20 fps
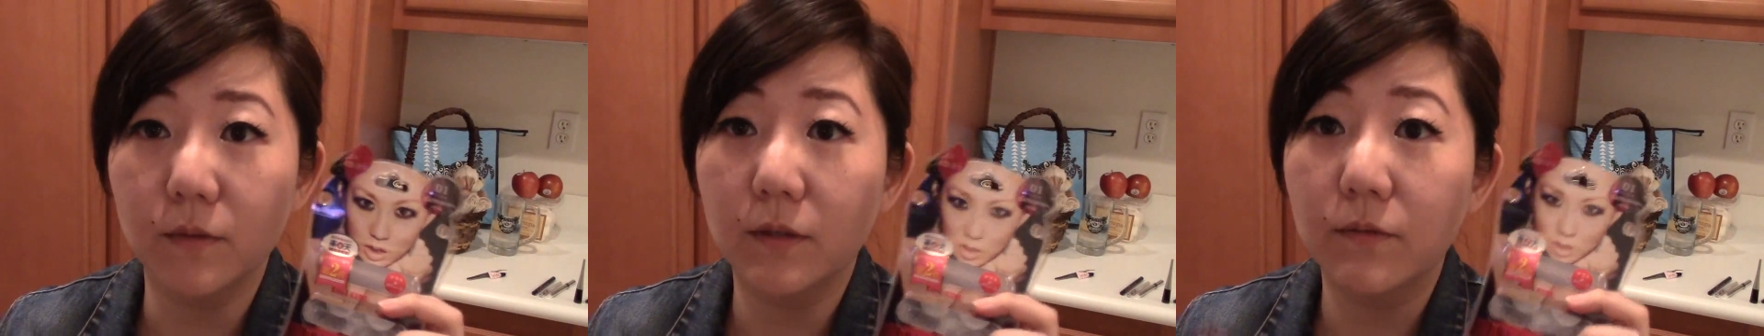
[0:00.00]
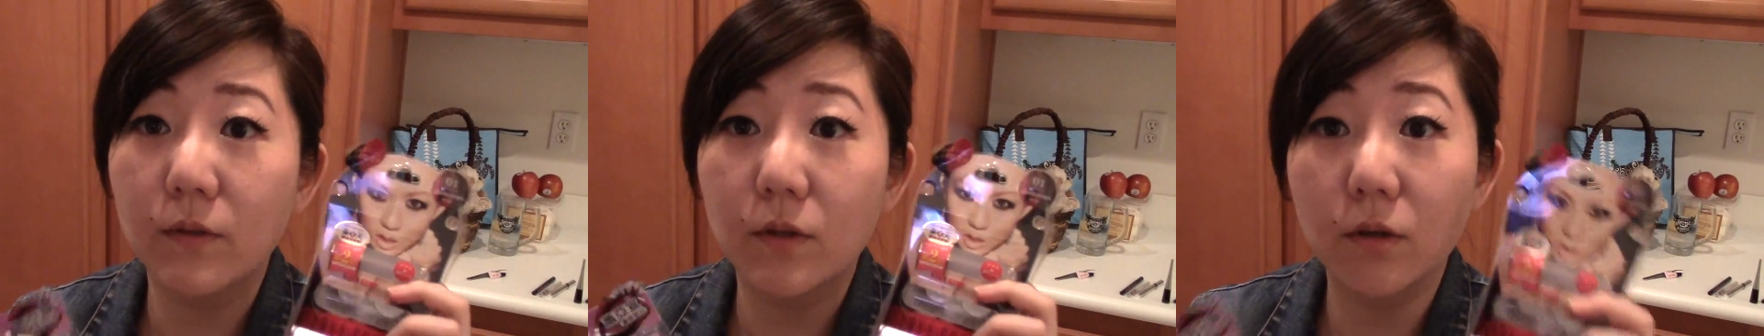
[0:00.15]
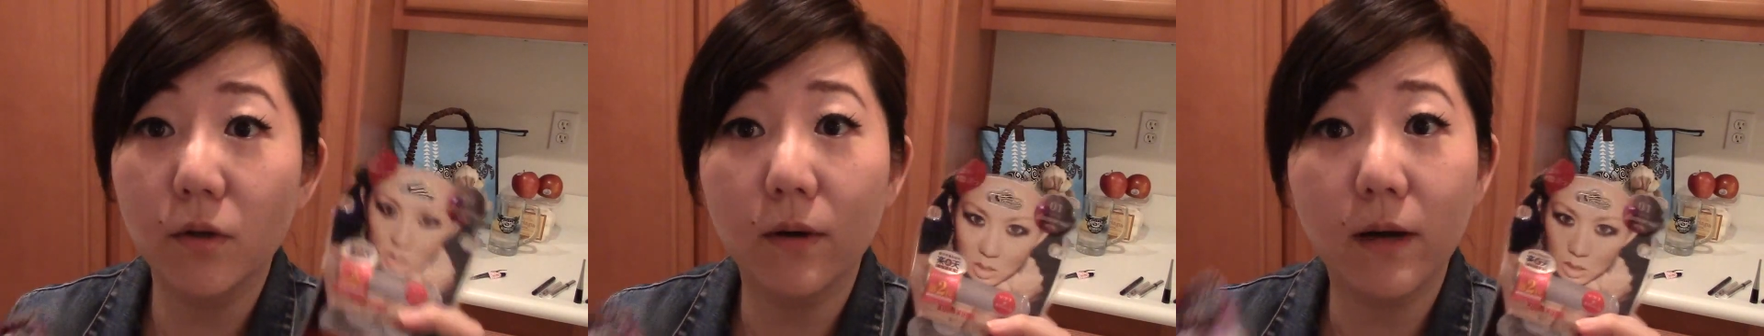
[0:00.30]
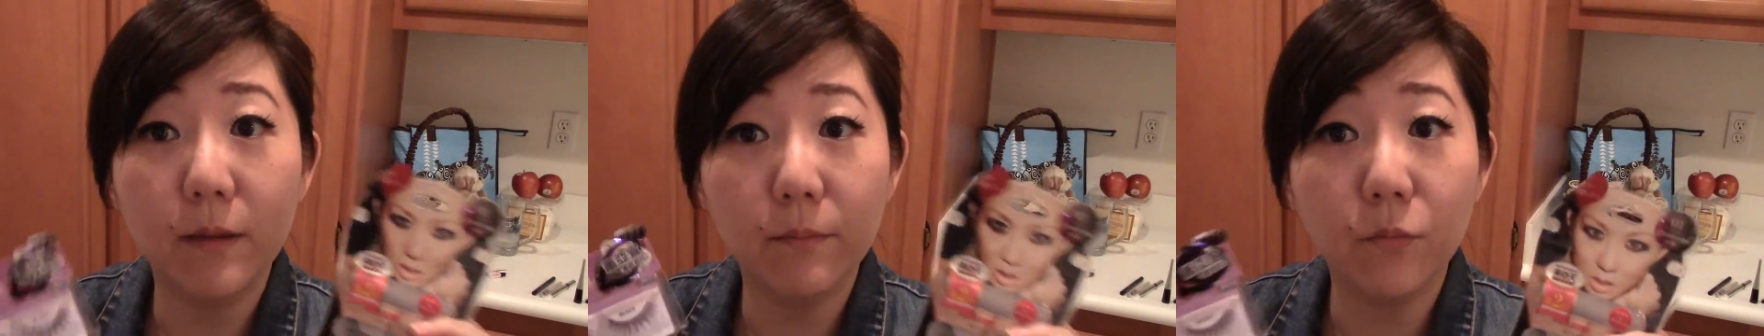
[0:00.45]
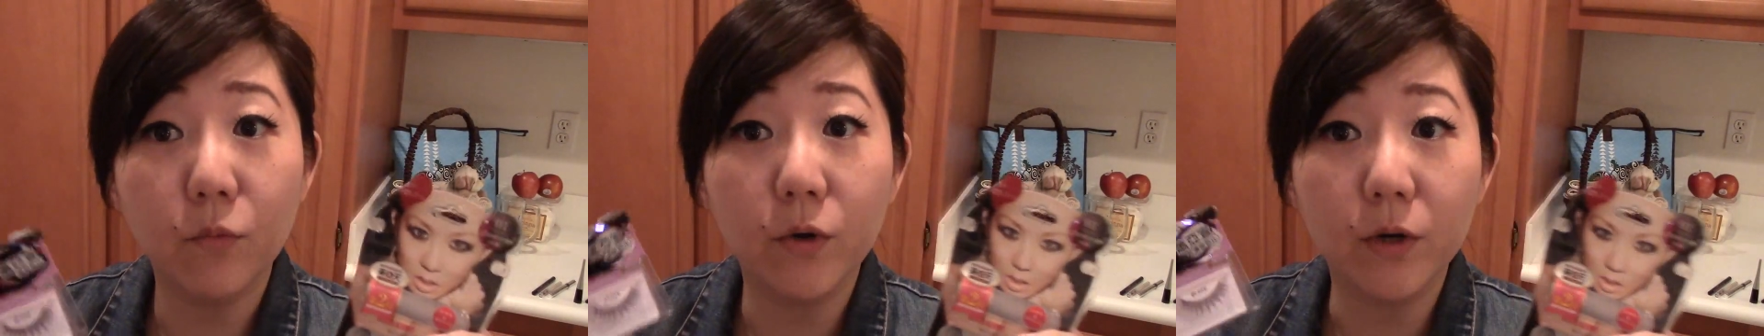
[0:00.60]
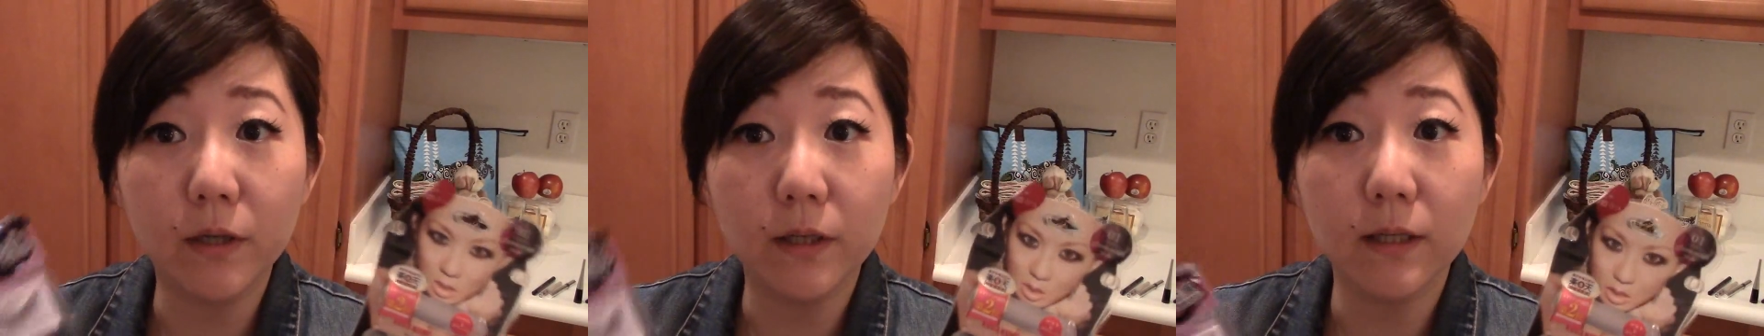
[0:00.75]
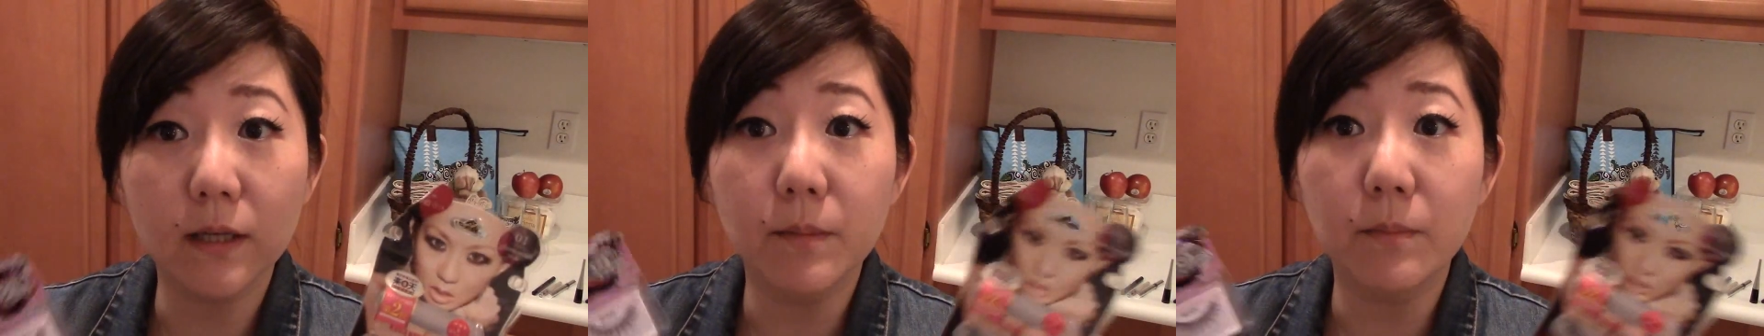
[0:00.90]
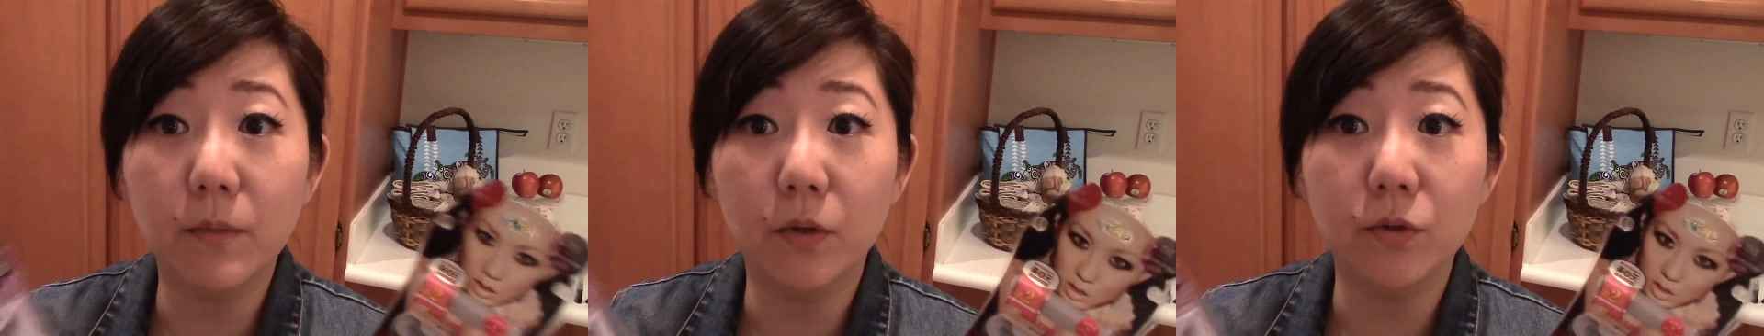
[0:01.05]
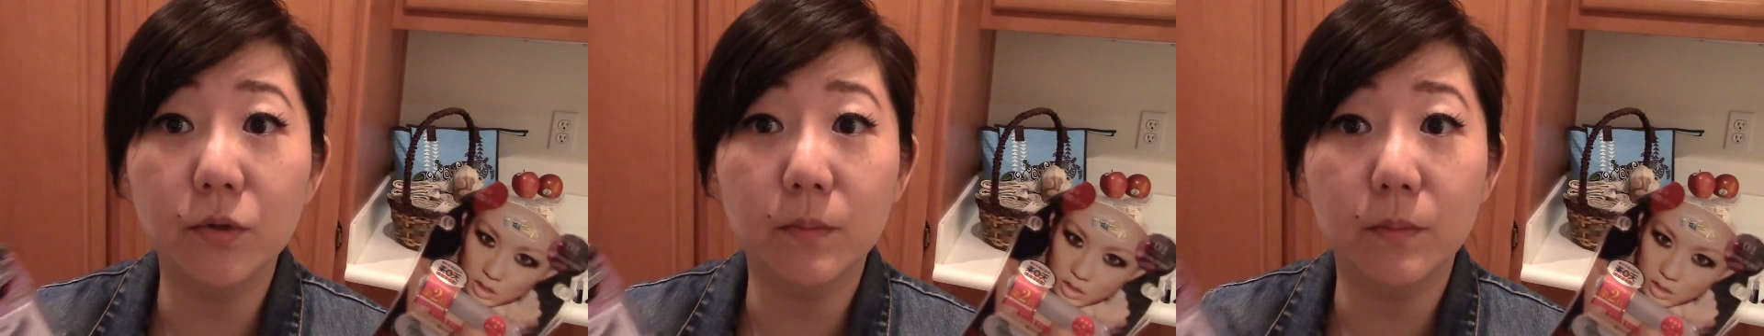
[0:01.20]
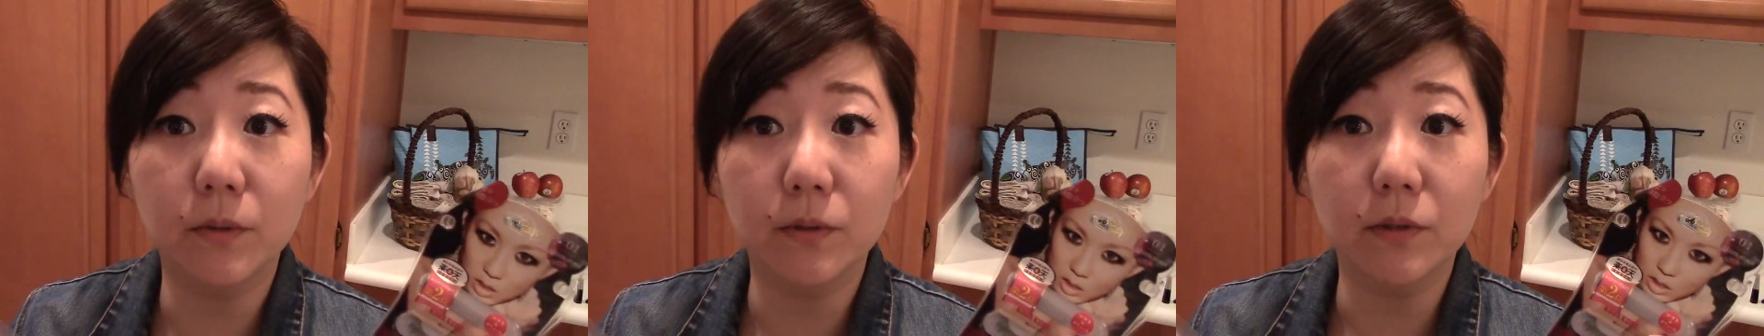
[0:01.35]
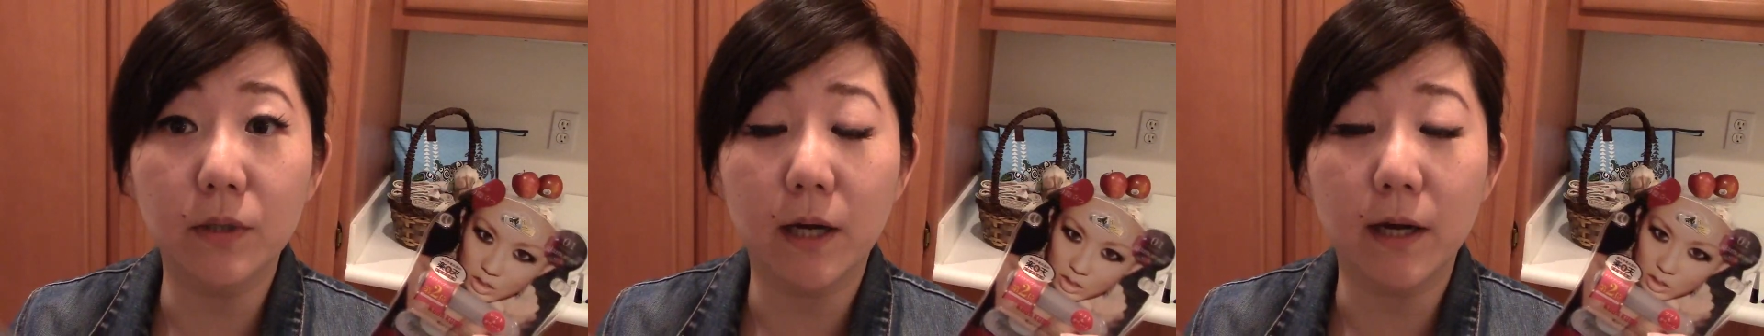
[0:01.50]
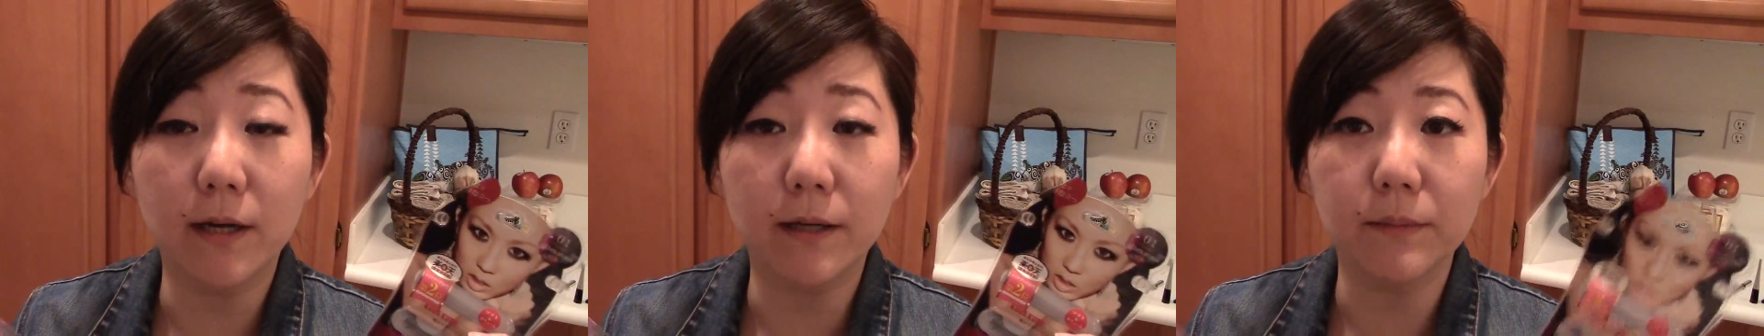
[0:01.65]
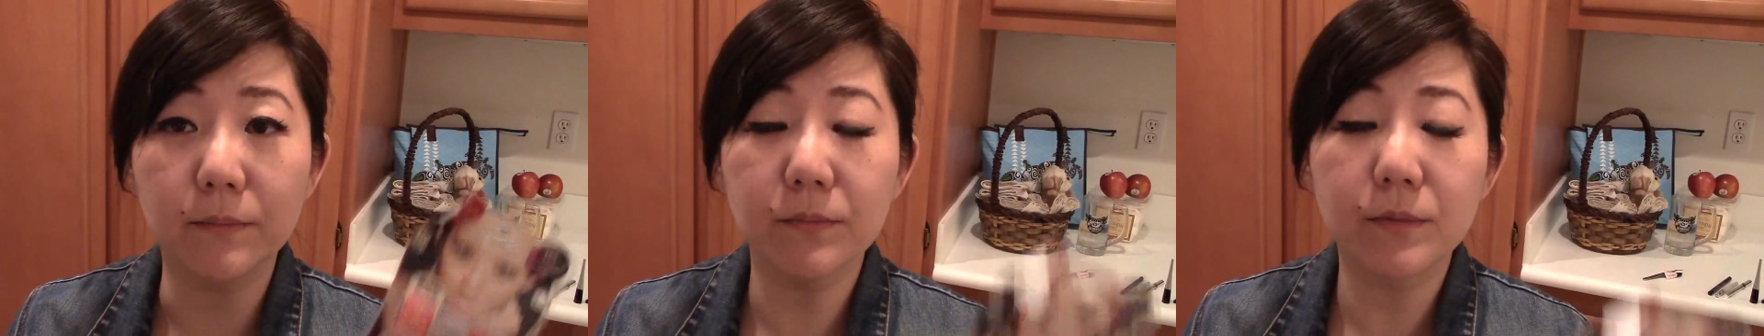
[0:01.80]
even though I'm wearing it multiple
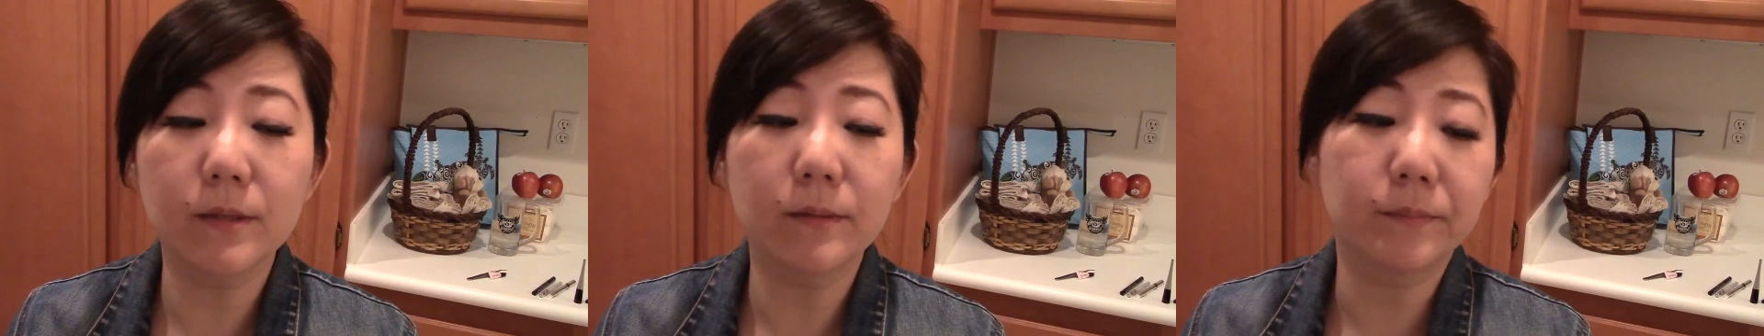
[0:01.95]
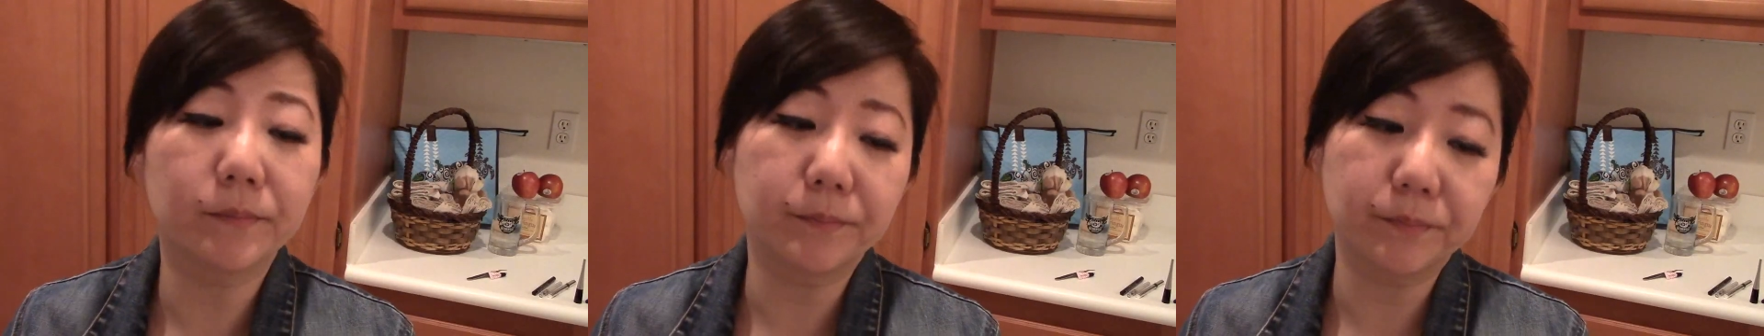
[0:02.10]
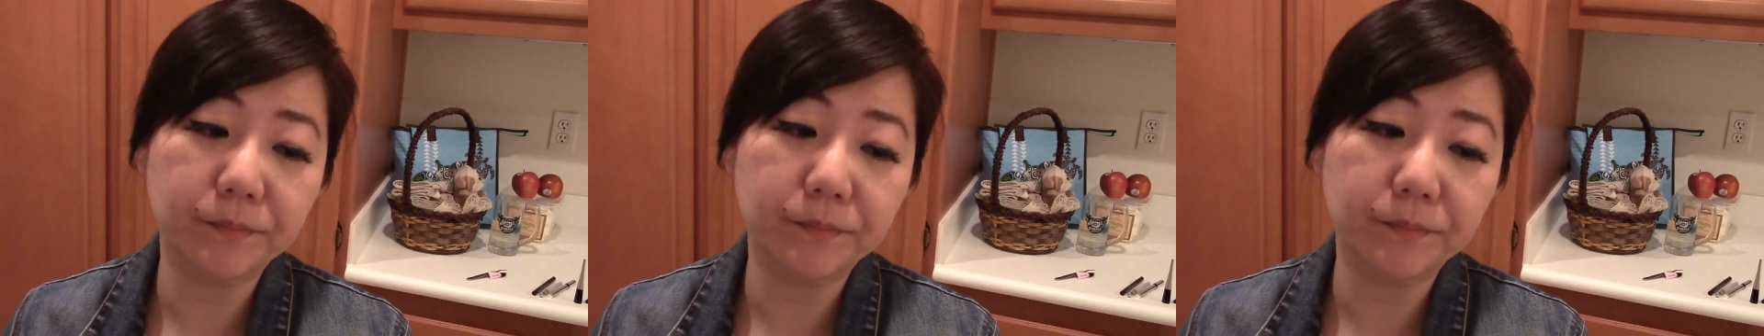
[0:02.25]
times.